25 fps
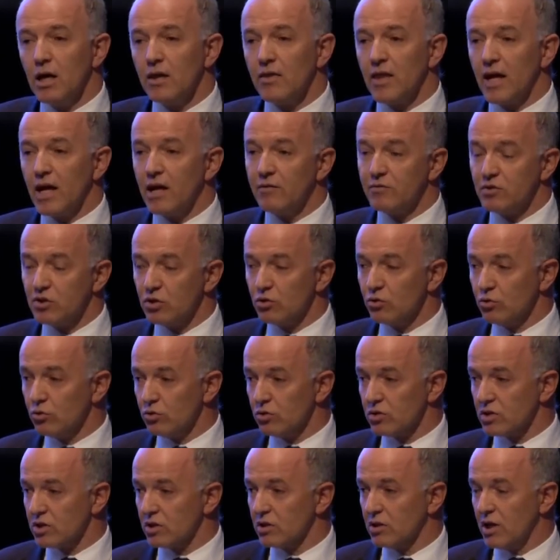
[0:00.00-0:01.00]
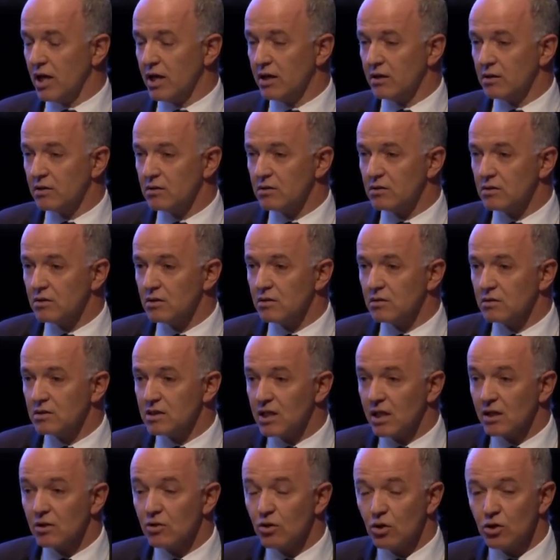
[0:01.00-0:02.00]
They have tools and
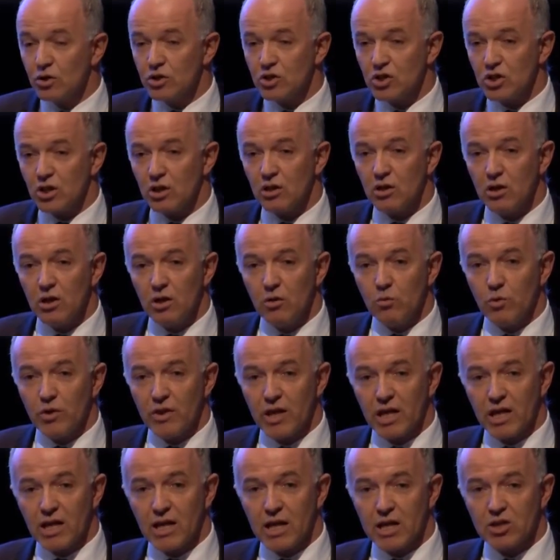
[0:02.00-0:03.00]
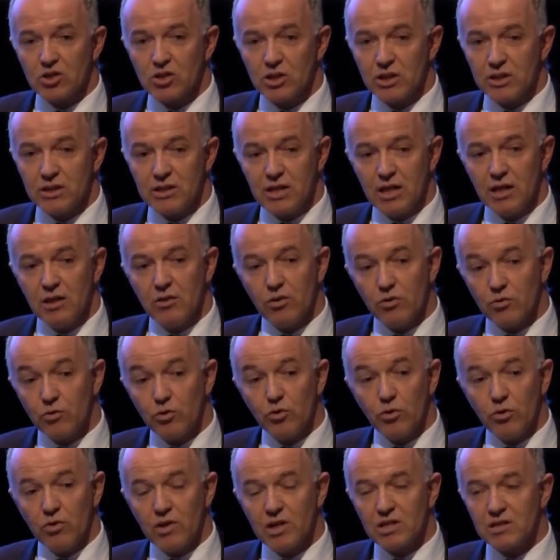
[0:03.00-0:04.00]
technology where they can actually dig
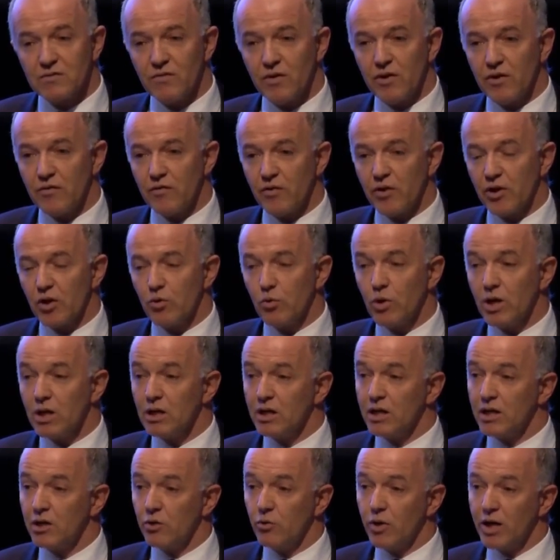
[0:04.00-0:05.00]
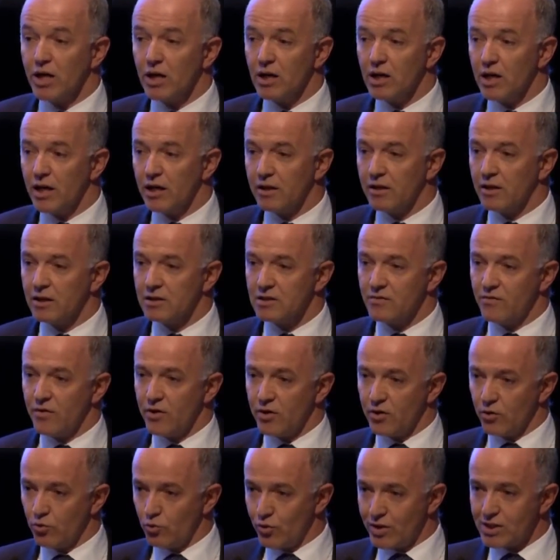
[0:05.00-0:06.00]
through things very, very quickly, and a regulator that's
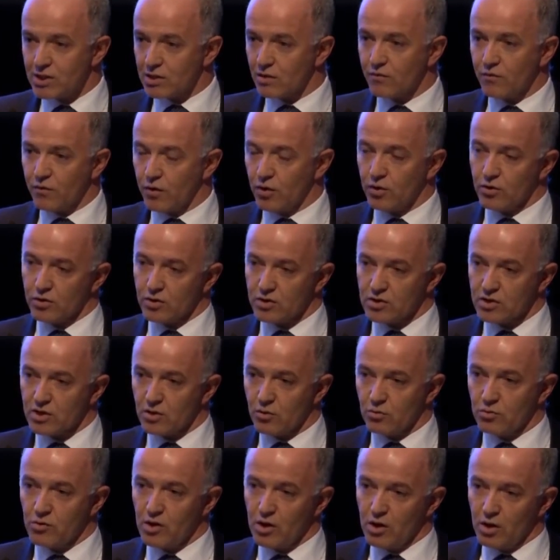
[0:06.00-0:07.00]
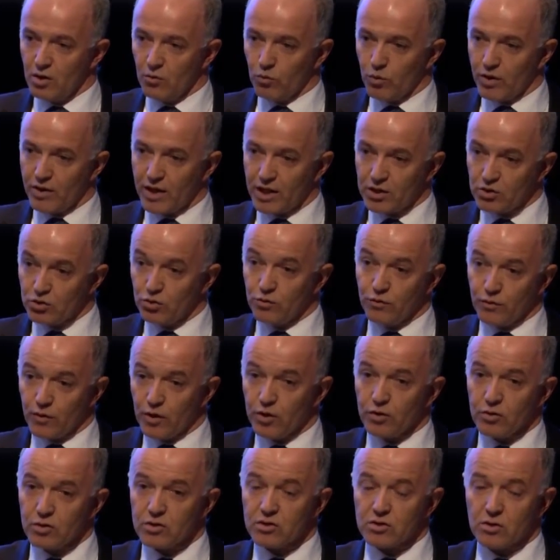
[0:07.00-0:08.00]
very risk-focused, so when they do
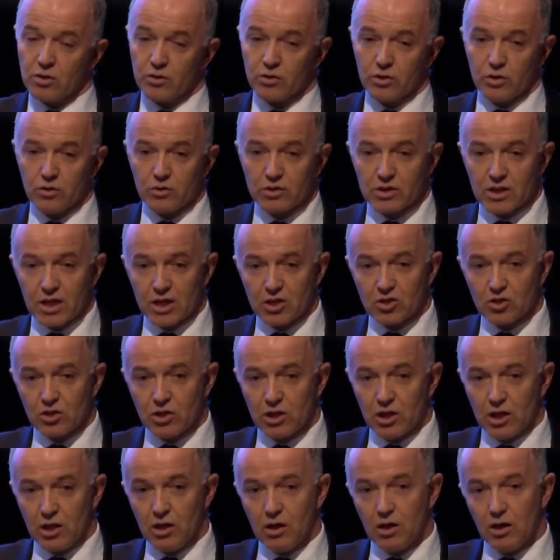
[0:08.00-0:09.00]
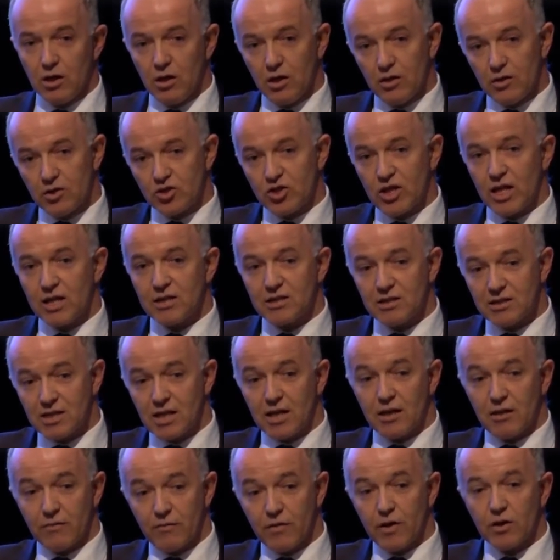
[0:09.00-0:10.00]
focus on you, it's actually, the chances
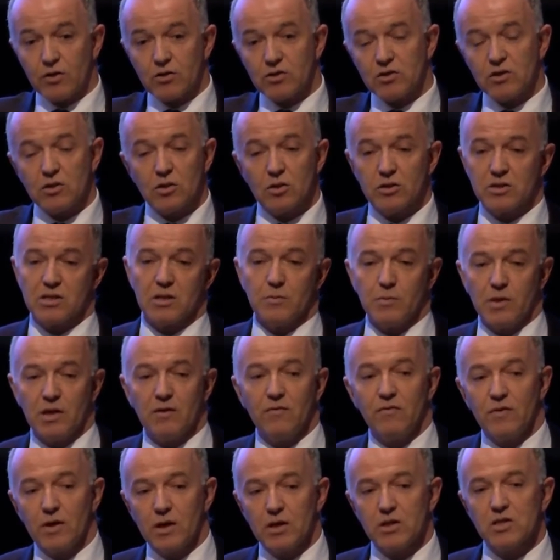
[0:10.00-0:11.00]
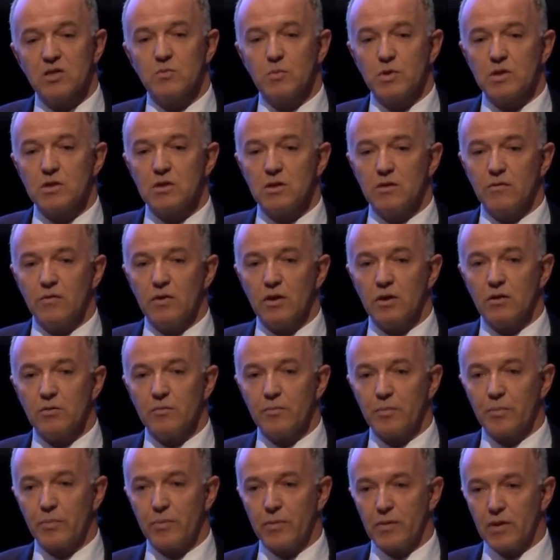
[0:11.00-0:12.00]
are they're focusing on something fairly specific.
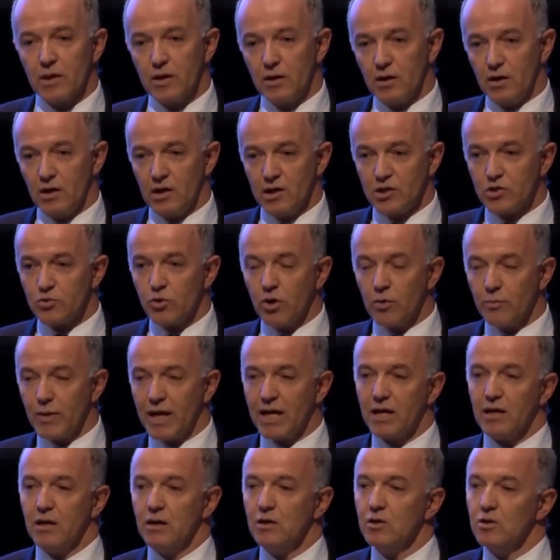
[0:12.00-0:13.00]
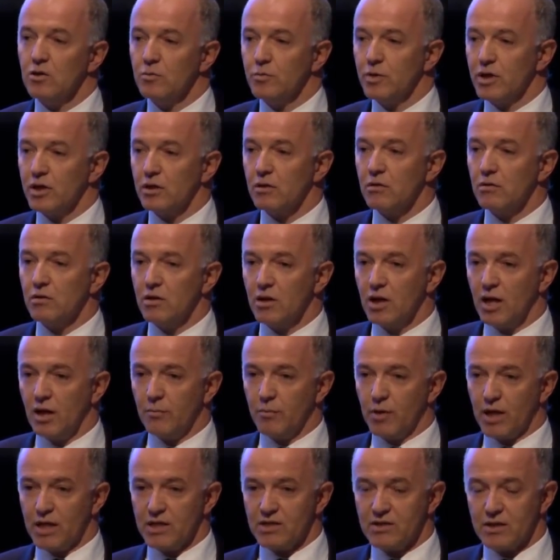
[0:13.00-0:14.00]
Let's roll back a little bit
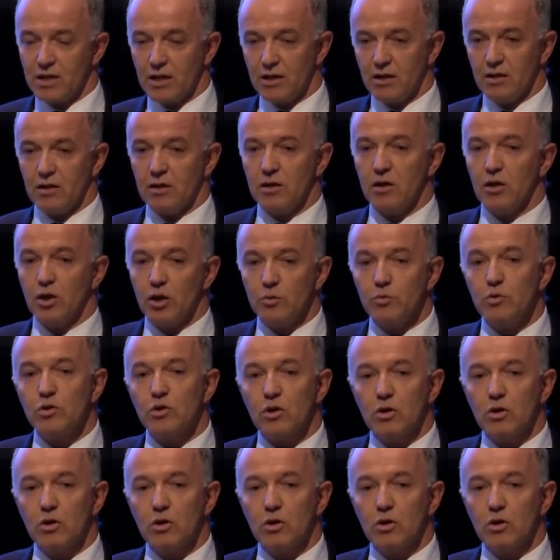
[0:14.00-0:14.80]
and place that in the global